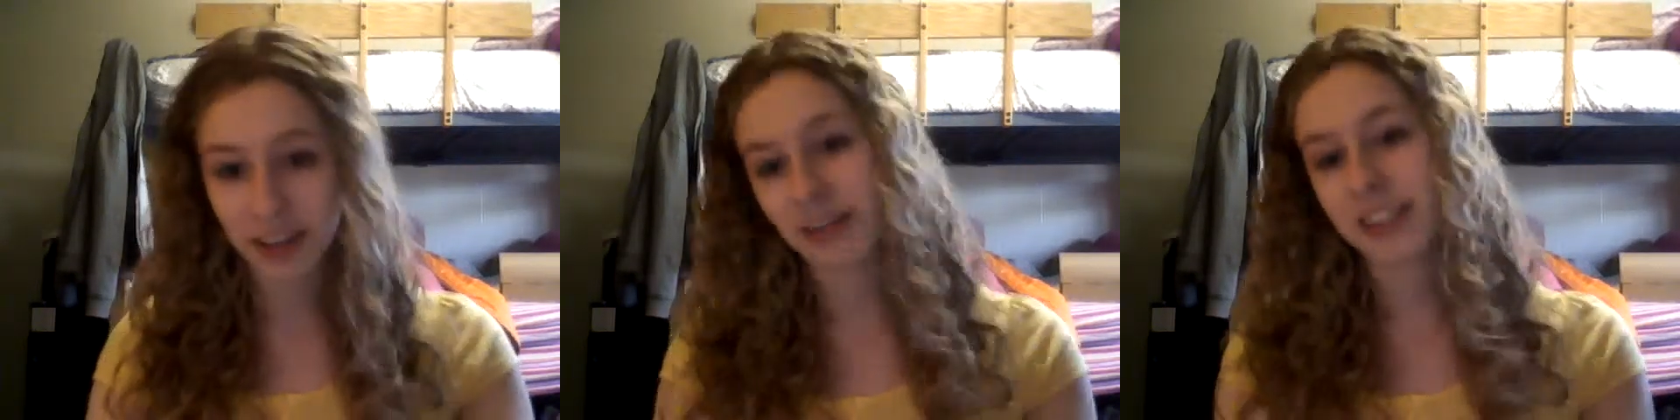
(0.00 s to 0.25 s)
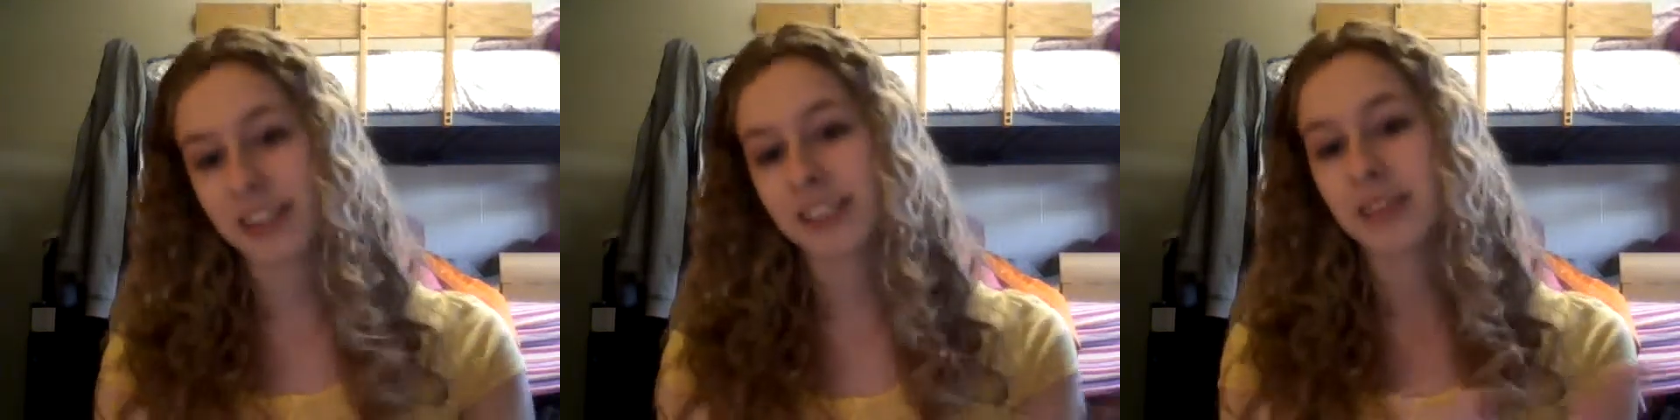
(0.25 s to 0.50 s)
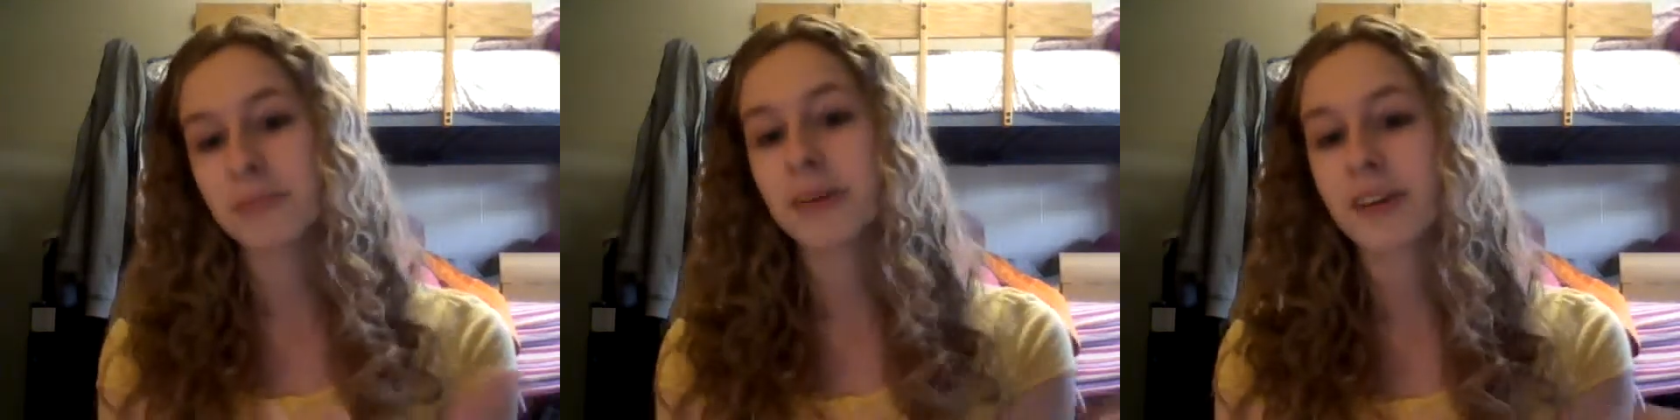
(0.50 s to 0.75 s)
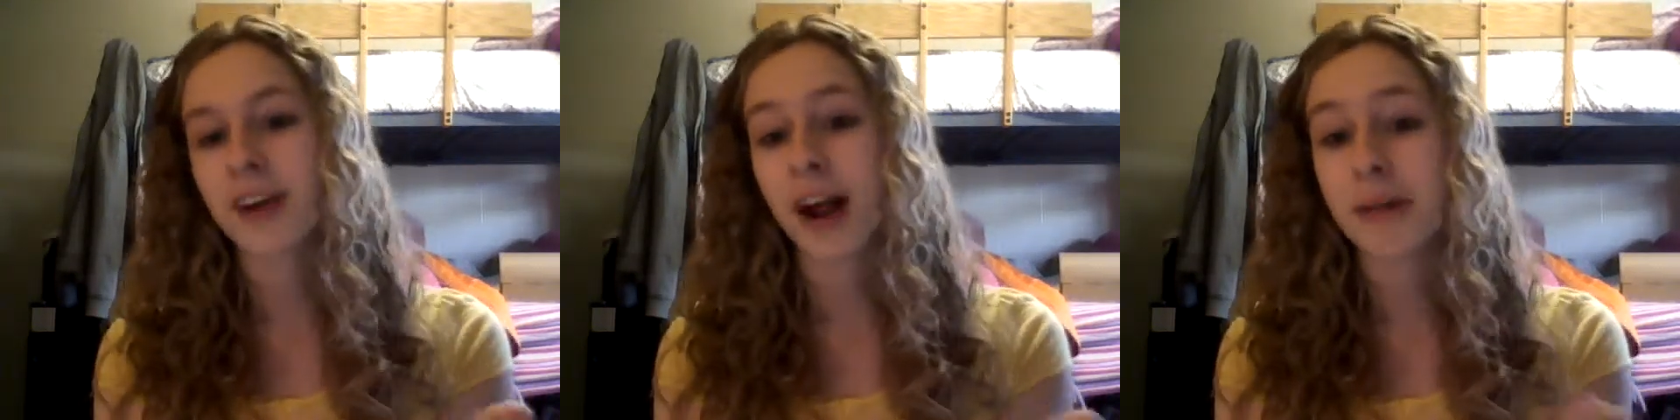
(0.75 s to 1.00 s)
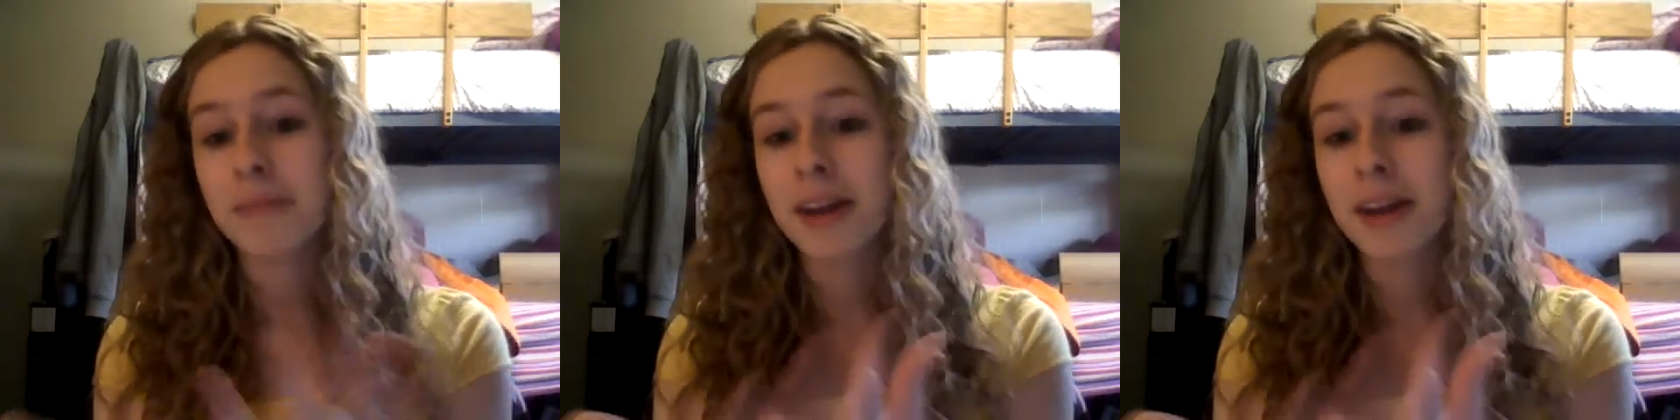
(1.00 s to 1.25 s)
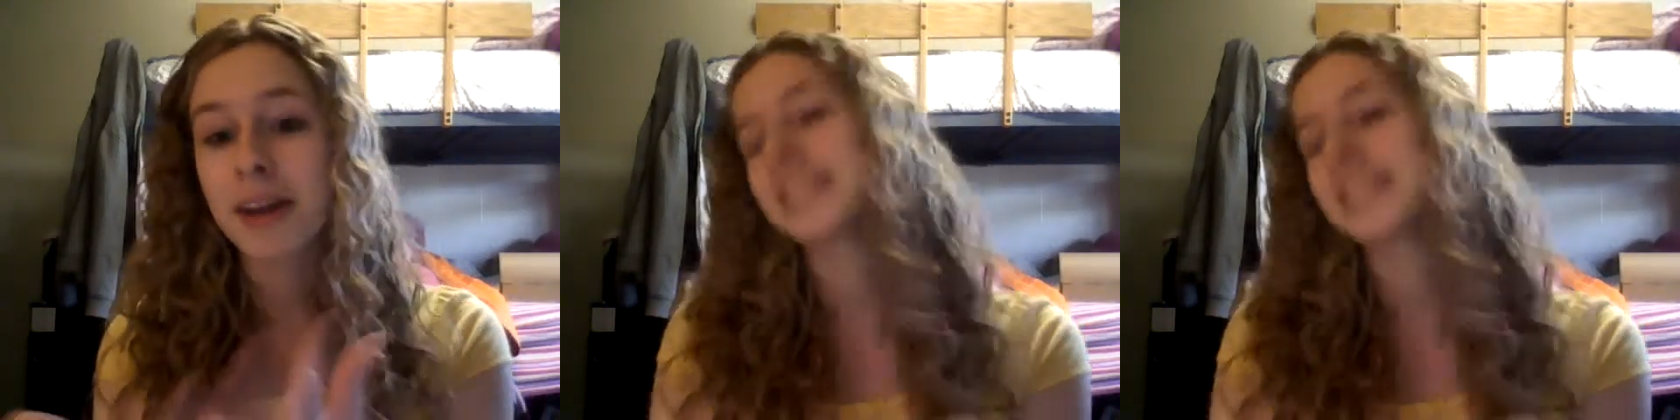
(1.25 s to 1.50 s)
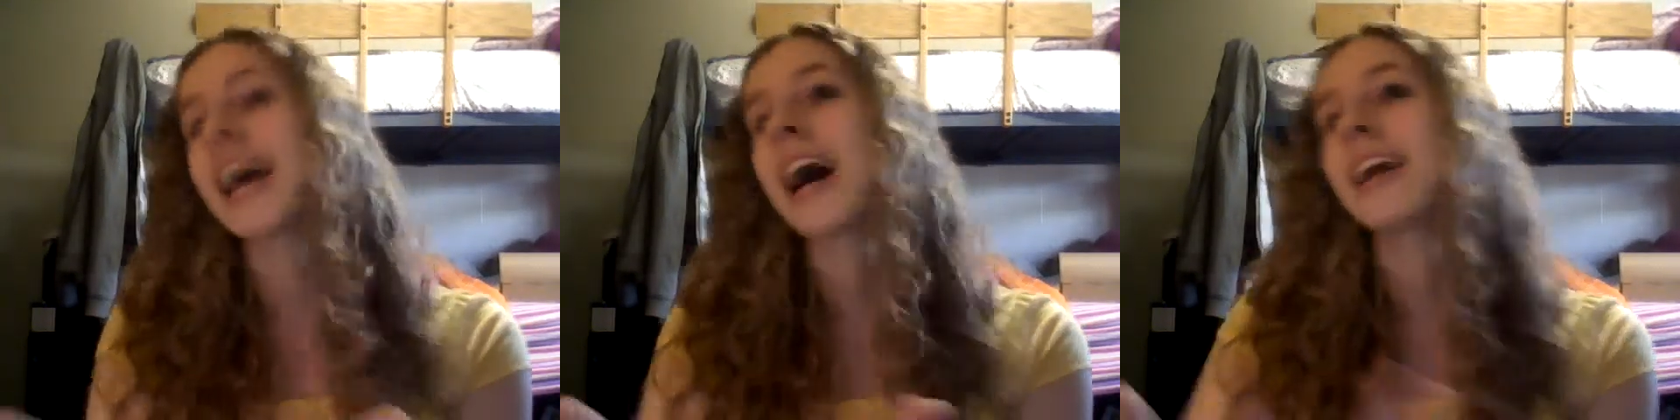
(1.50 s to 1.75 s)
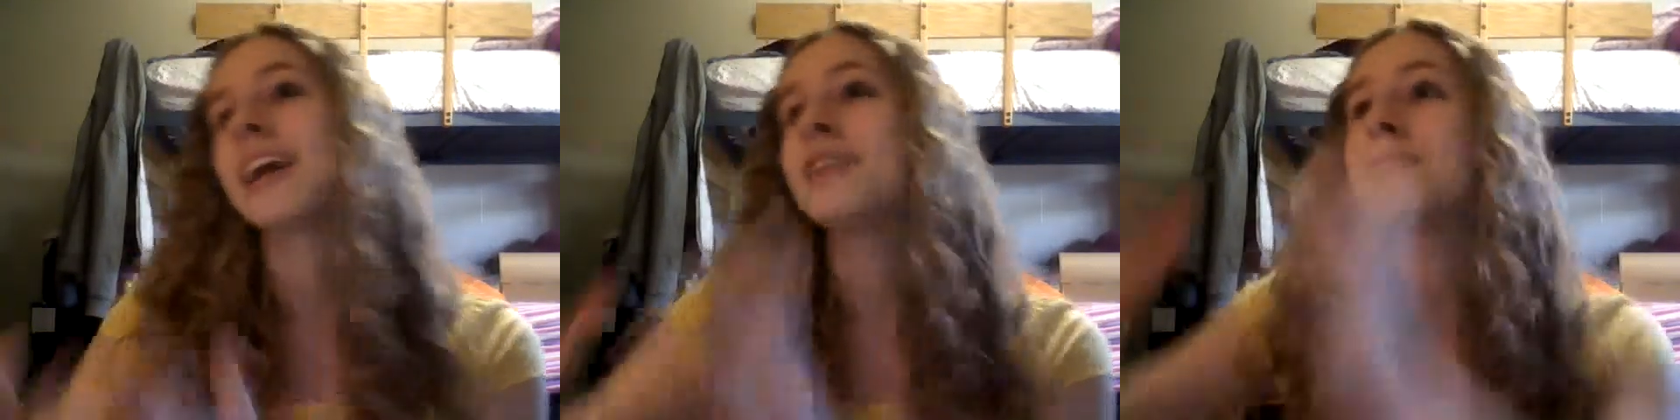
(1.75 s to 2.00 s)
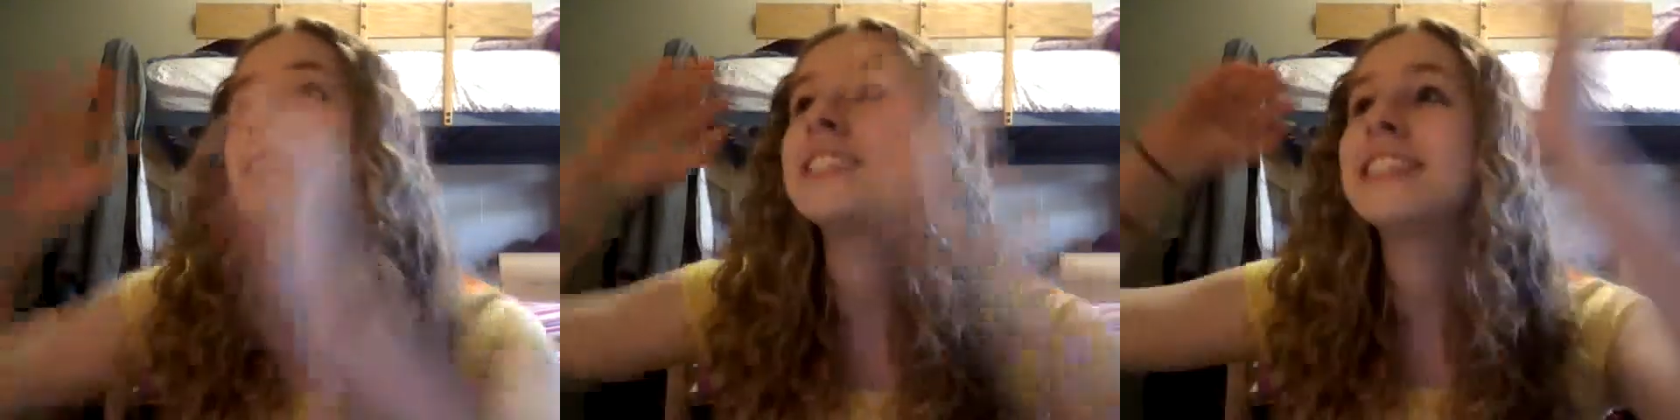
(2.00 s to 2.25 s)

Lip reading: face in the mirror, I am there inside, and you can